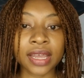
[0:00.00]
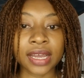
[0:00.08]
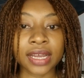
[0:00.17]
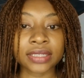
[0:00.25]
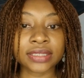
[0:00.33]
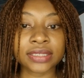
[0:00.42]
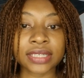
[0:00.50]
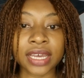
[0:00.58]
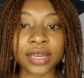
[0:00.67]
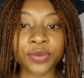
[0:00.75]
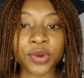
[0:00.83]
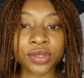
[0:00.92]
And
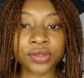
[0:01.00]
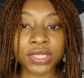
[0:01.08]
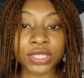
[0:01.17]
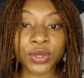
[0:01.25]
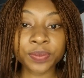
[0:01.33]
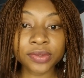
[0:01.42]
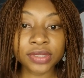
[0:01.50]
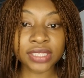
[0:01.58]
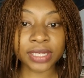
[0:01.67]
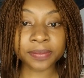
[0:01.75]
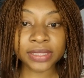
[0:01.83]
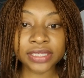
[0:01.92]
I worked with Open
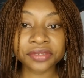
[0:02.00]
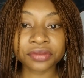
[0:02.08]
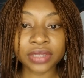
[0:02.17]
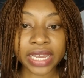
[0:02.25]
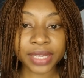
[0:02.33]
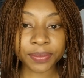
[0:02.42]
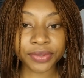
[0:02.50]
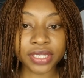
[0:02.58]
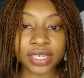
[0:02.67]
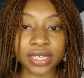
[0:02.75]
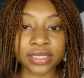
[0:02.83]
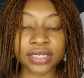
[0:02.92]
Zeppelin library.
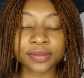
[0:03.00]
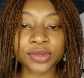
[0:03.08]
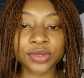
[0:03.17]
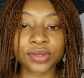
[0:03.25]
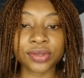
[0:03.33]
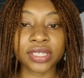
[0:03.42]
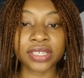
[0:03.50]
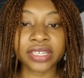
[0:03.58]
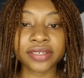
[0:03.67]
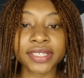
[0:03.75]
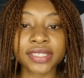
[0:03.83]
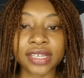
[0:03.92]
I was able to
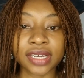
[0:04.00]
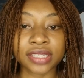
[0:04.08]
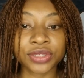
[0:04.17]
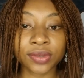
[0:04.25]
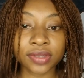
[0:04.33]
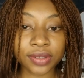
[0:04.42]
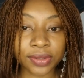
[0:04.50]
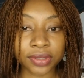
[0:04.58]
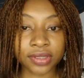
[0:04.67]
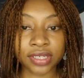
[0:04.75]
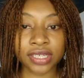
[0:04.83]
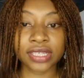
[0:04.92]
inherit their token
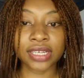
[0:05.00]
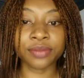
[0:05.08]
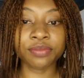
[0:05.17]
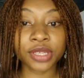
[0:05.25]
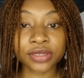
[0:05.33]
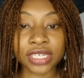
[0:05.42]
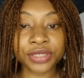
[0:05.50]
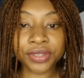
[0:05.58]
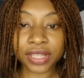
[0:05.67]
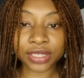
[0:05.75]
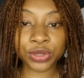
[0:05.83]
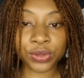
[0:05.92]
contract and built
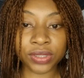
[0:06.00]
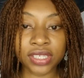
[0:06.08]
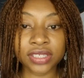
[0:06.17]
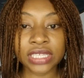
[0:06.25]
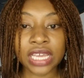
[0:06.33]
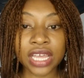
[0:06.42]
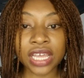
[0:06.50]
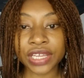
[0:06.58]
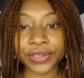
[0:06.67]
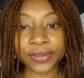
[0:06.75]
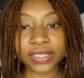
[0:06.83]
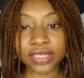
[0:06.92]
another token
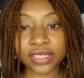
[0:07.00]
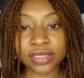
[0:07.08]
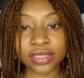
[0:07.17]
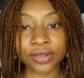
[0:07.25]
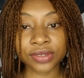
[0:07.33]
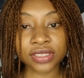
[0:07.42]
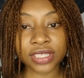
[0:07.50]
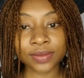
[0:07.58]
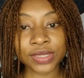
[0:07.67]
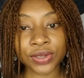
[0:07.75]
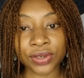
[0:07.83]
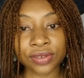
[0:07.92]
using the
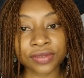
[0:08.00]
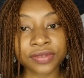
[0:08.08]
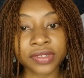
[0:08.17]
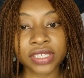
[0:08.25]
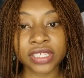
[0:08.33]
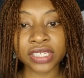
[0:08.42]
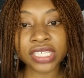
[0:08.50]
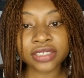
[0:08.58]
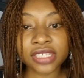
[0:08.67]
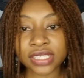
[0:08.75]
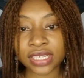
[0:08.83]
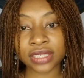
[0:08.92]
concept of
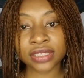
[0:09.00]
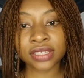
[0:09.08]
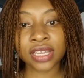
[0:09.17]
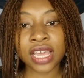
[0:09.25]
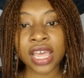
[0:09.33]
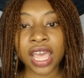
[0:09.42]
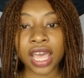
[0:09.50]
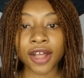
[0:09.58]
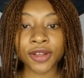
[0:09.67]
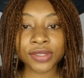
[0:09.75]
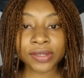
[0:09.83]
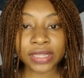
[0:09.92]
inheritance. I
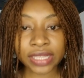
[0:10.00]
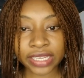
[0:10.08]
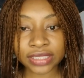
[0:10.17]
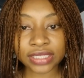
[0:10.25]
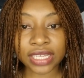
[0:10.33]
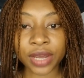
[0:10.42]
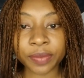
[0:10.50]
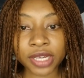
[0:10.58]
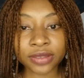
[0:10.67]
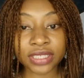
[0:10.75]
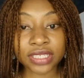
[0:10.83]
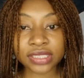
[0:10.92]
also learned
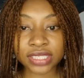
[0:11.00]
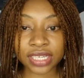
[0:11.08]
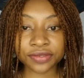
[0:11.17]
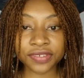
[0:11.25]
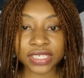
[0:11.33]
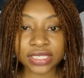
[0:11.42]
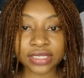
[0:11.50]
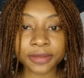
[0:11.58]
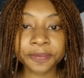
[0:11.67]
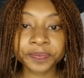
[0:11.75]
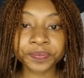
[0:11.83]
about interface.